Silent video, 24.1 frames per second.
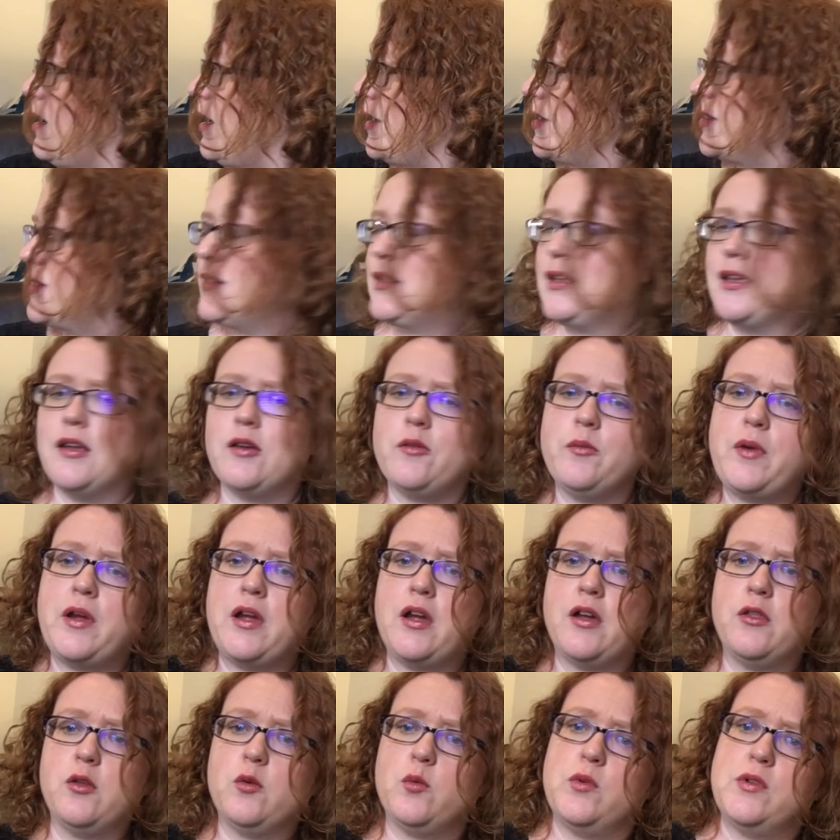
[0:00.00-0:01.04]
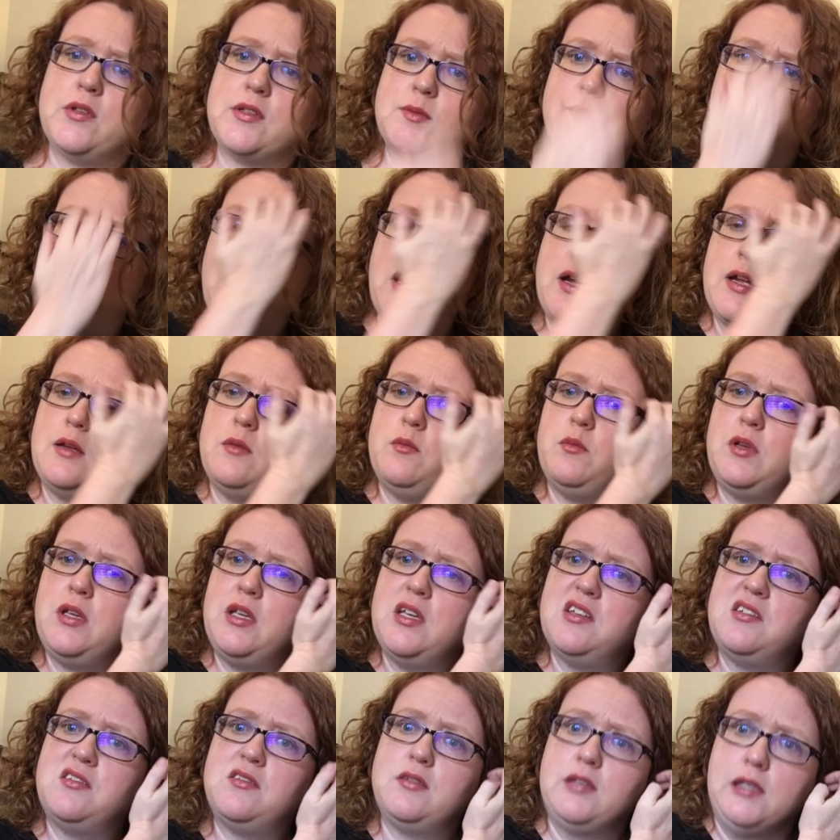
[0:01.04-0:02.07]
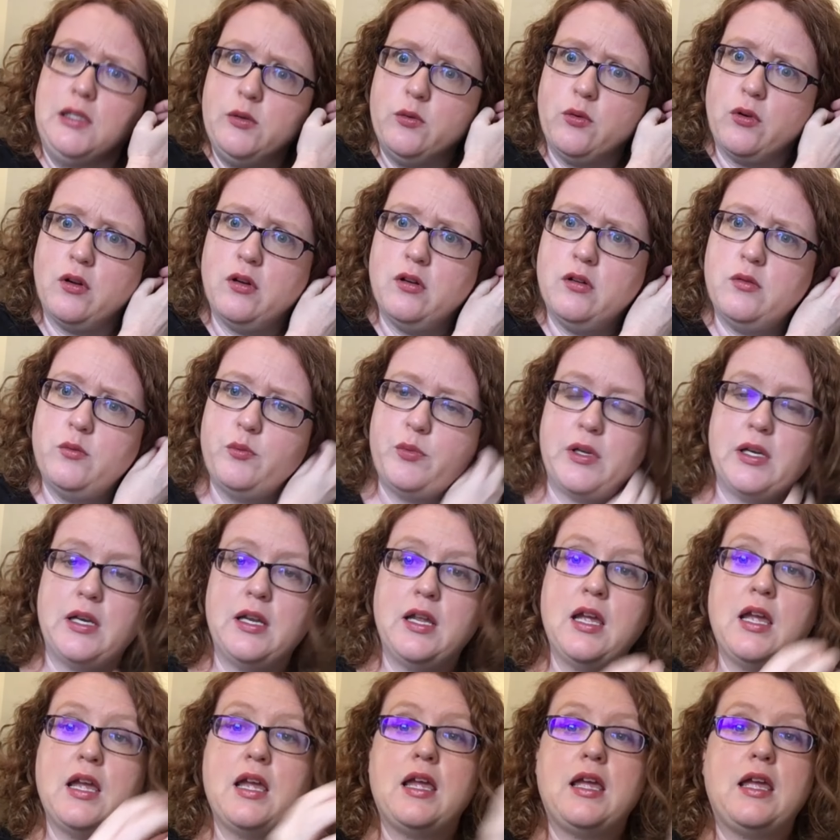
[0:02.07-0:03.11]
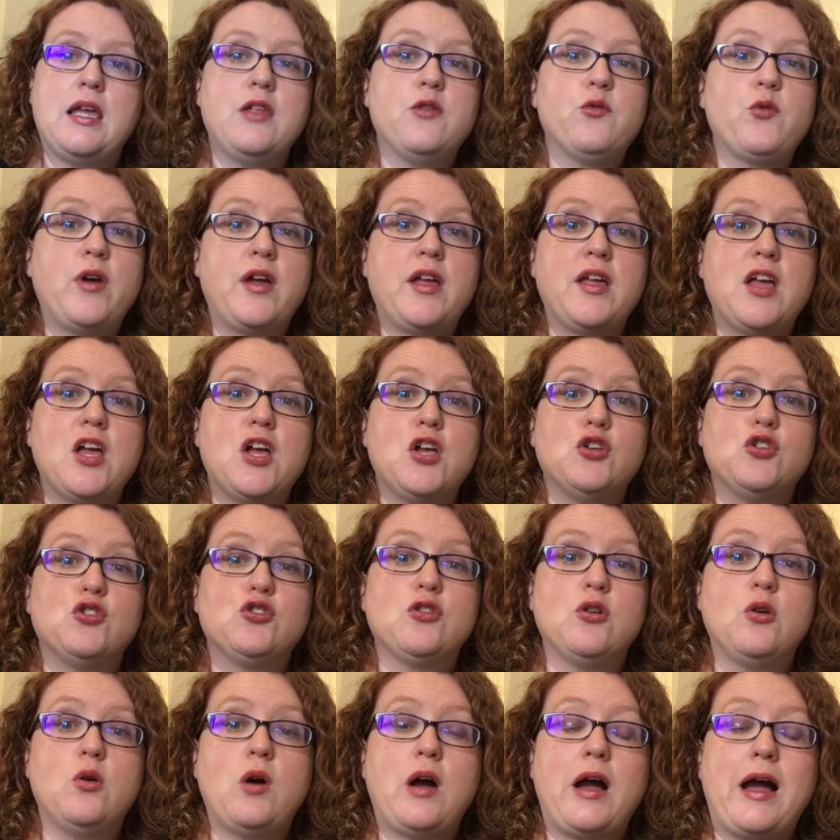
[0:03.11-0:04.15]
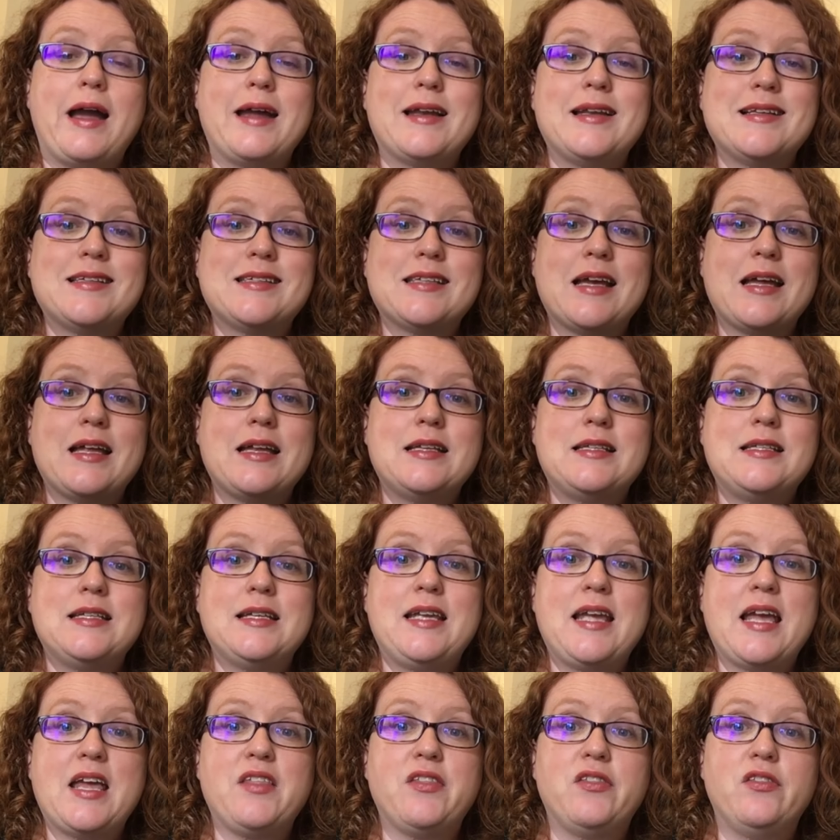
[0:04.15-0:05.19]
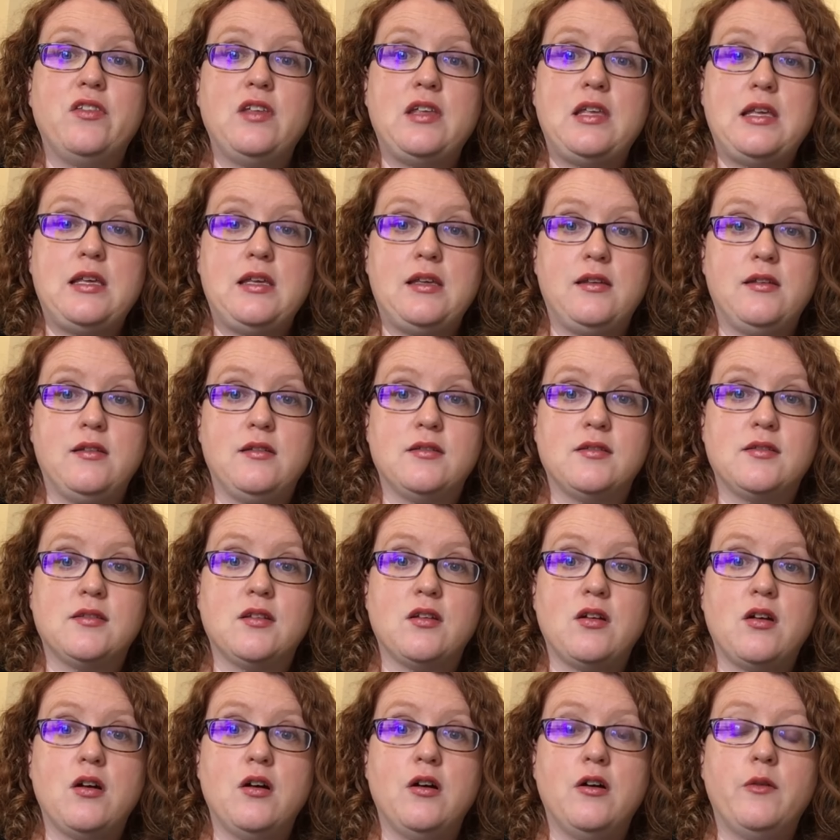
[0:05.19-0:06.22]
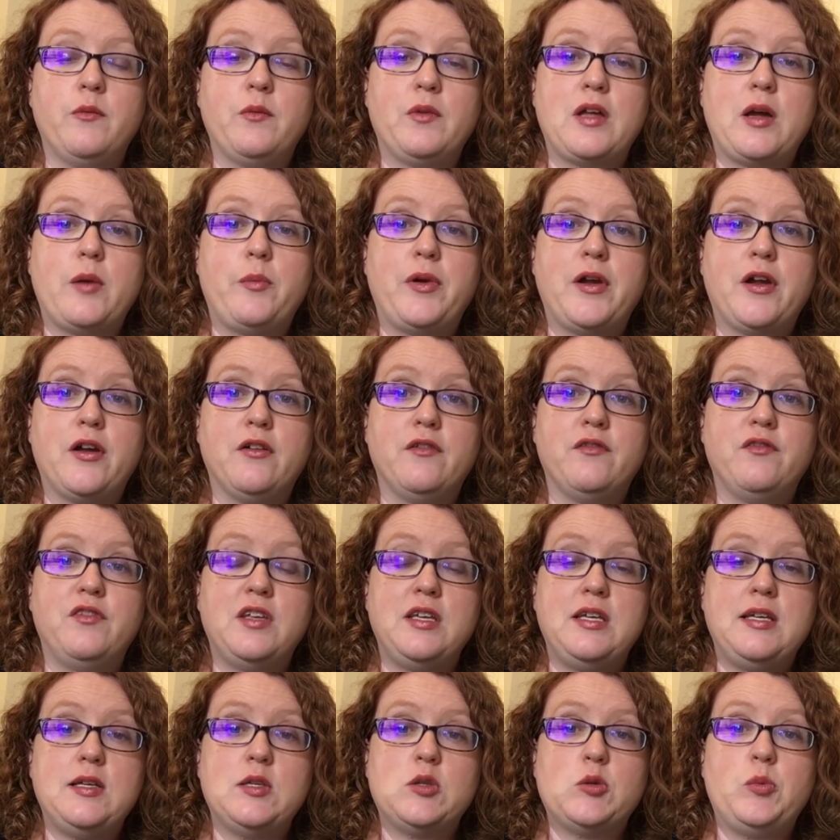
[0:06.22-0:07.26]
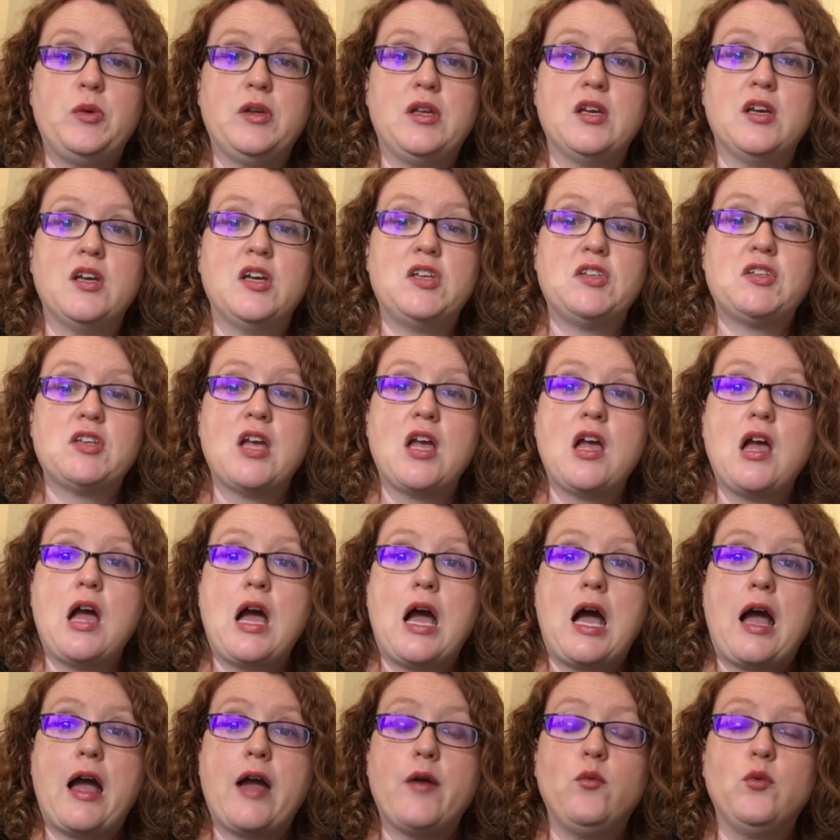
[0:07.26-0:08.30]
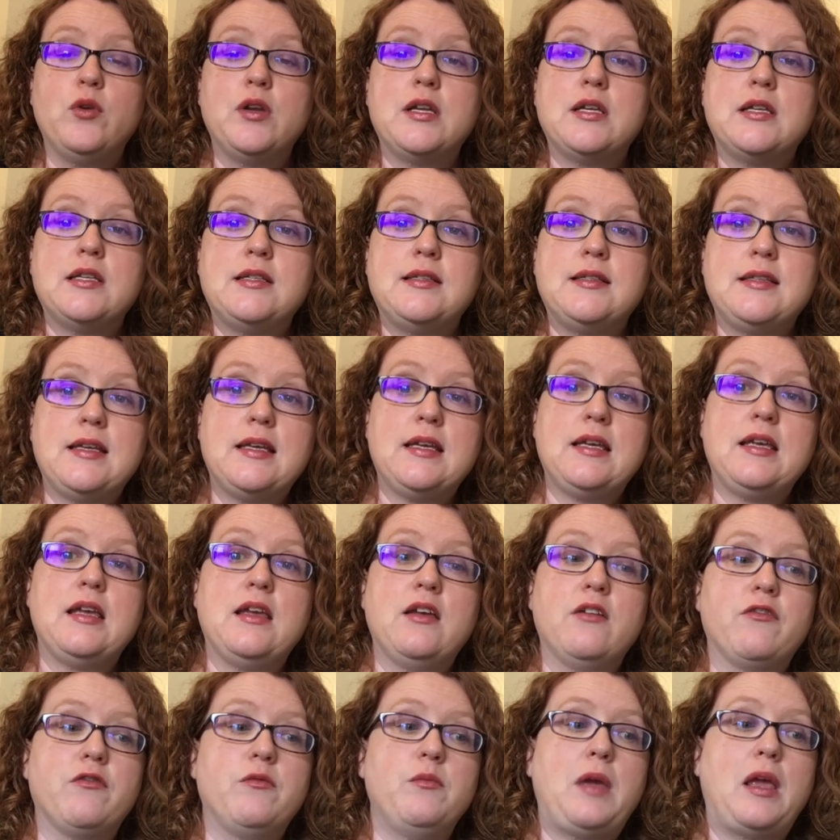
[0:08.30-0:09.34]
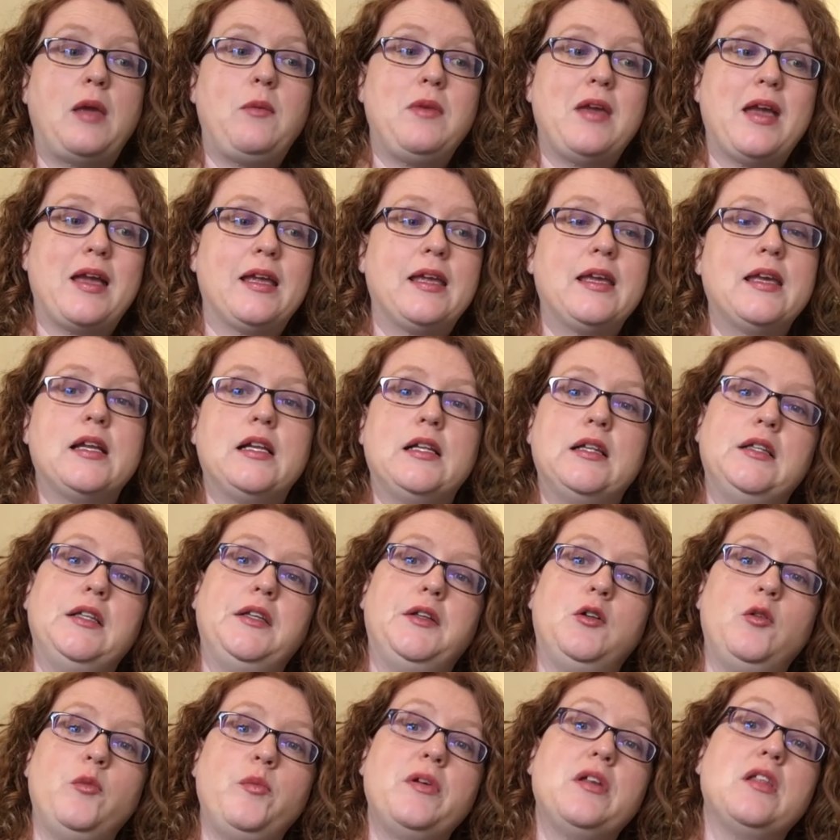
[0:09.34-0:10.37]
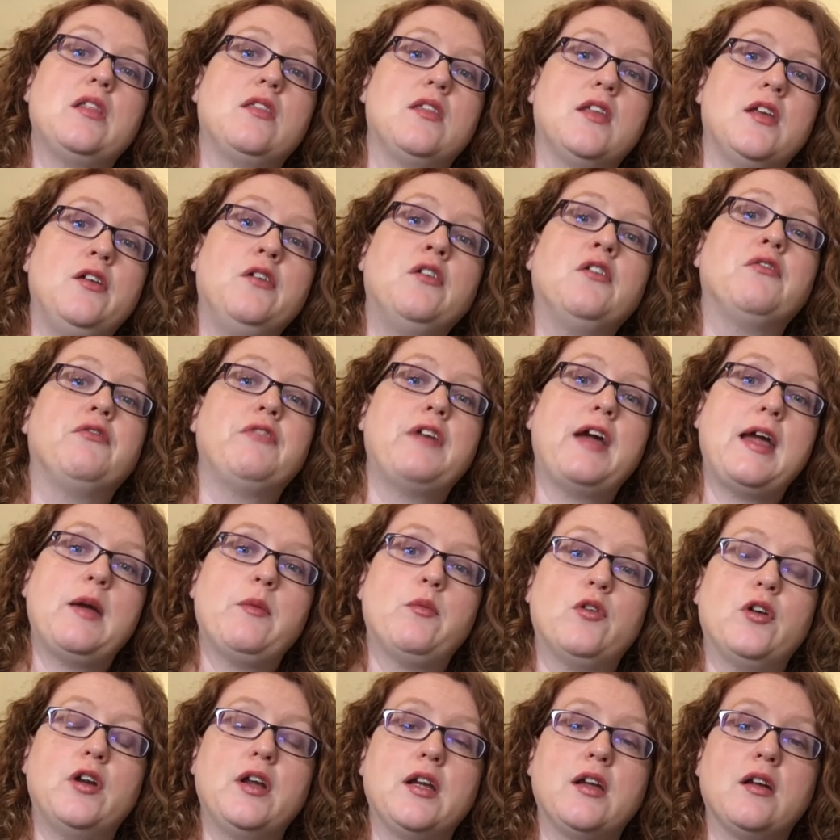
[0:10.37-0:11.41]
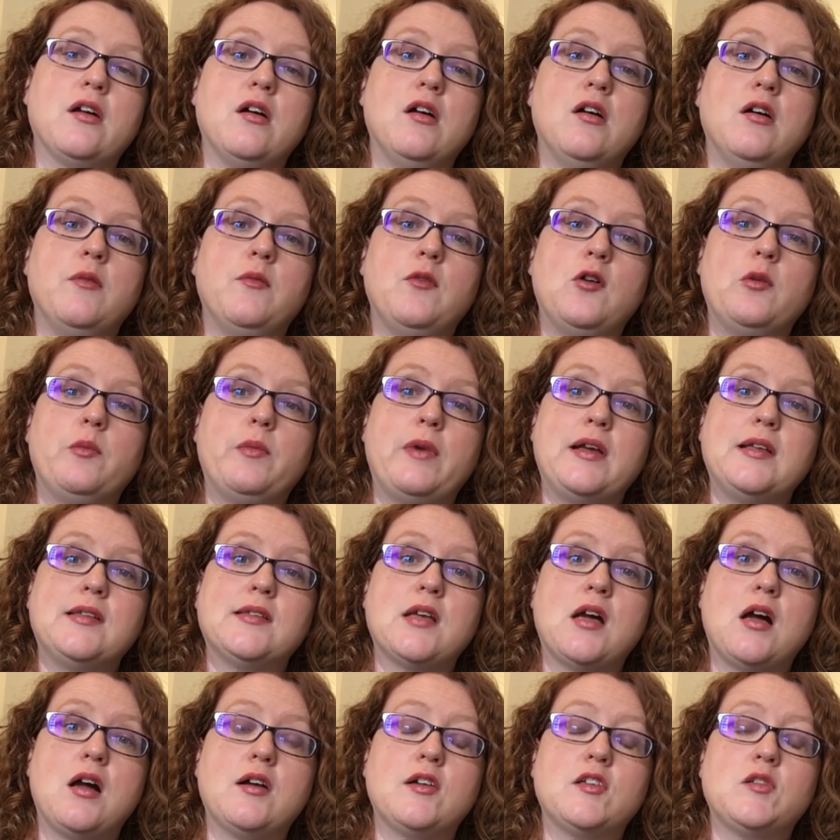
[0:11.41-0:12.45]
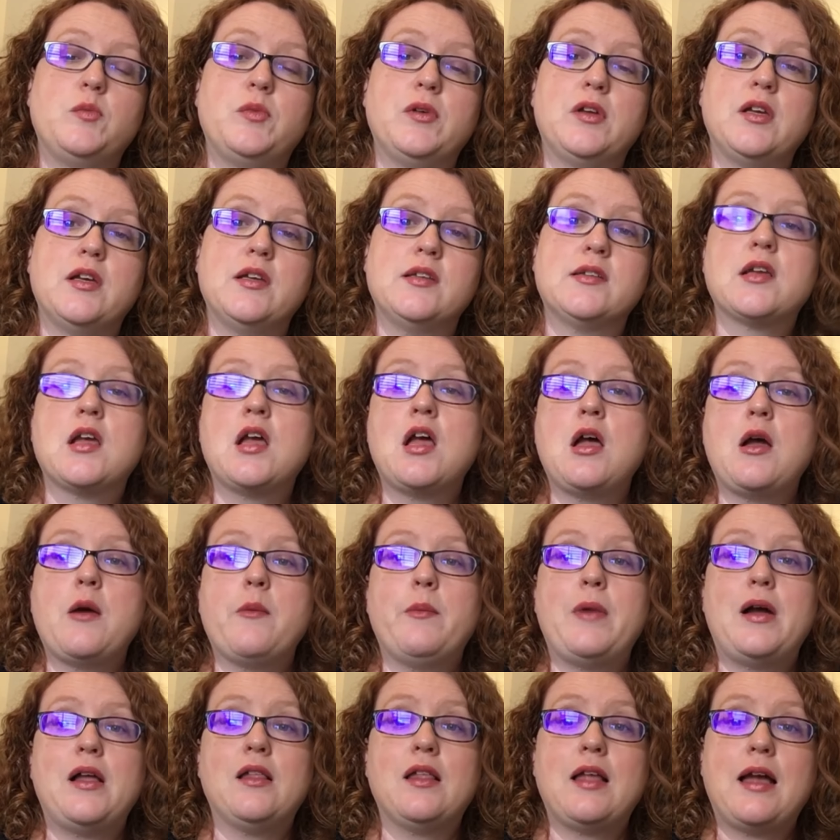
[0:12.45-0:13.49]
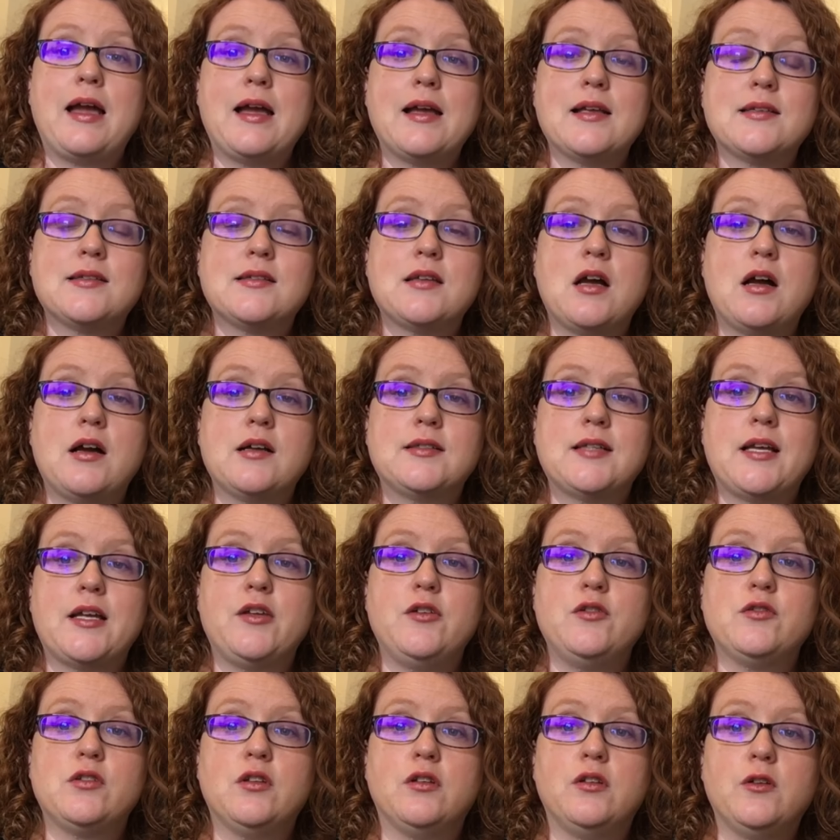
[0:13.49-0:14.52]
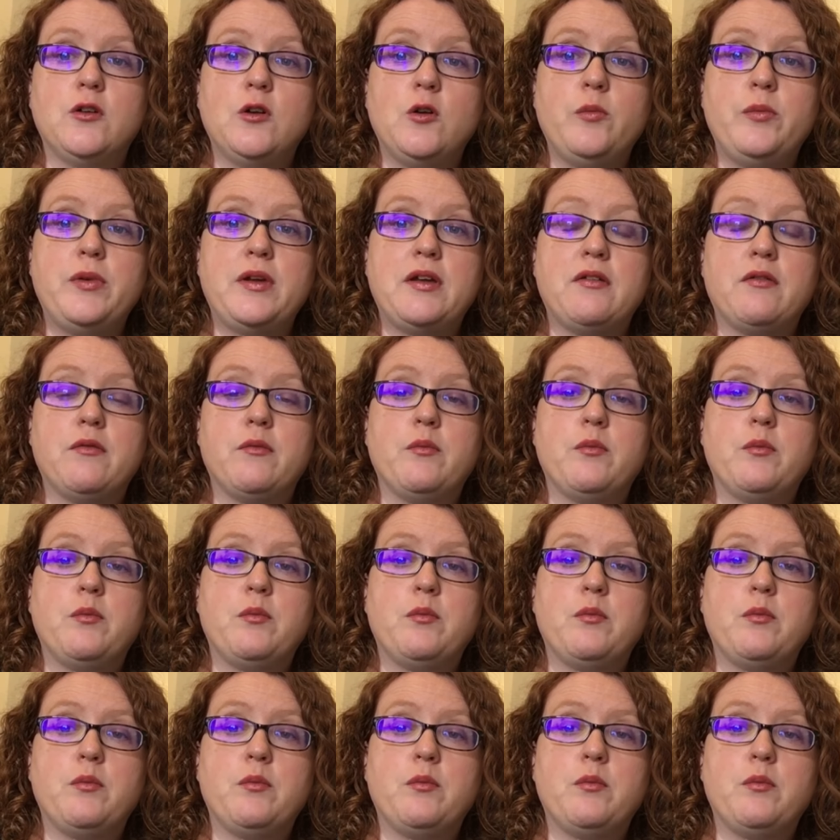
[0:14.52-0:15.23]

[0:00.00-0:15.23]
I think my other ones might be a 0, but either way, so I decided to get these, a pair of these, because I wanted to see if maybe I get a little bit thinner fabric on my socks, because my last socks I used a little bit,